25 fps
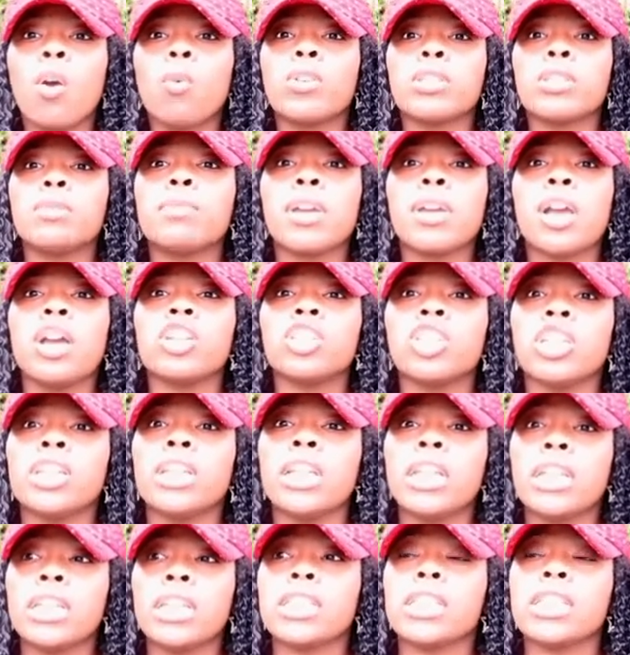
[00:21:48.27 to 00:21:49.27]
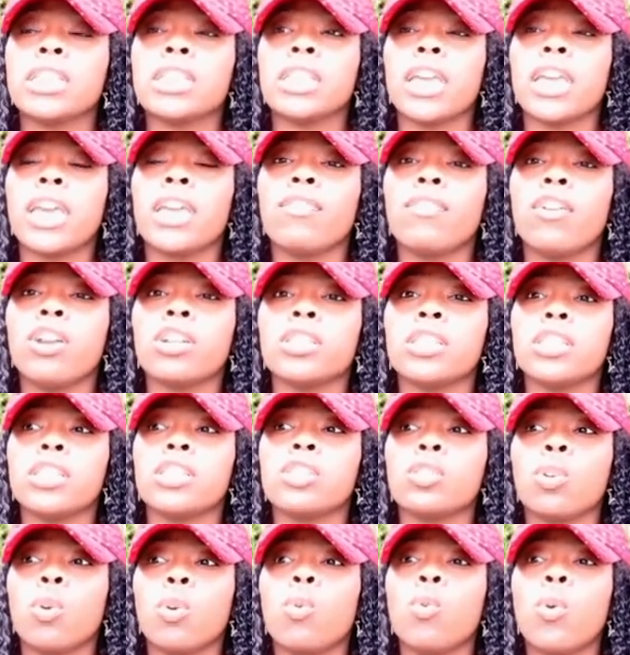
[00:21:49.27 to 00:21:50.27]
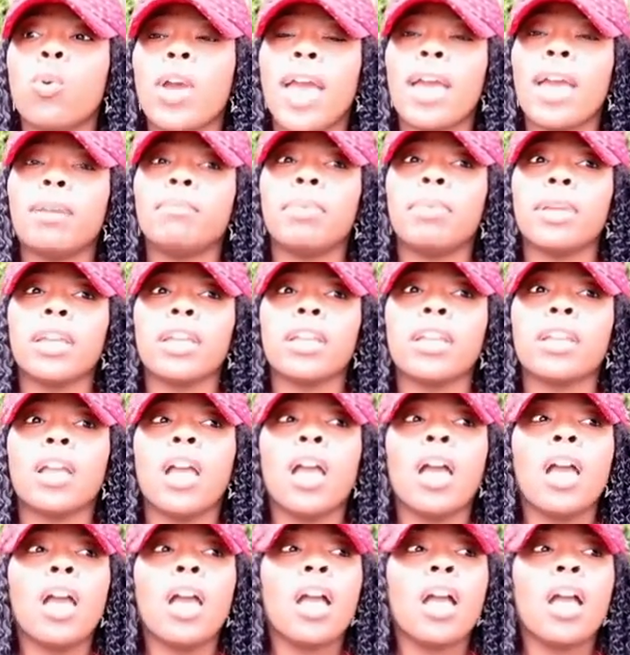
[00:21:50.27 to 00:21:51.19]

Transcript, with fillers: was because she needed to save her sister who had been.